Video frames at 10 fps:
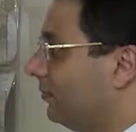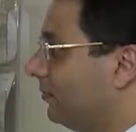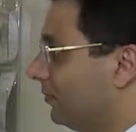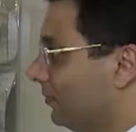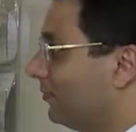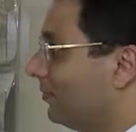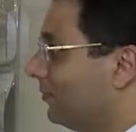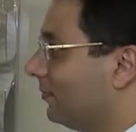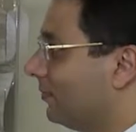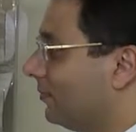
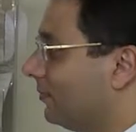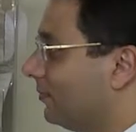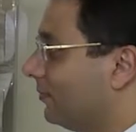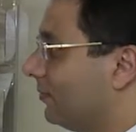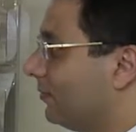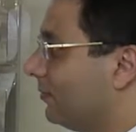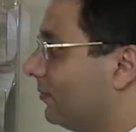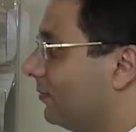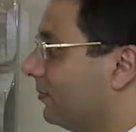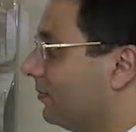
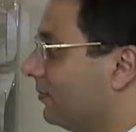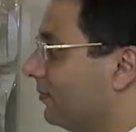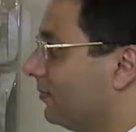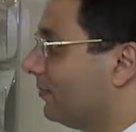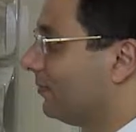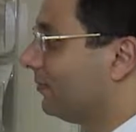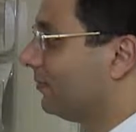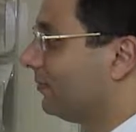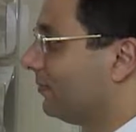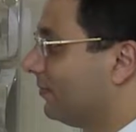
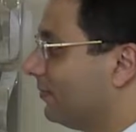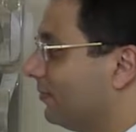The person shown says nothing.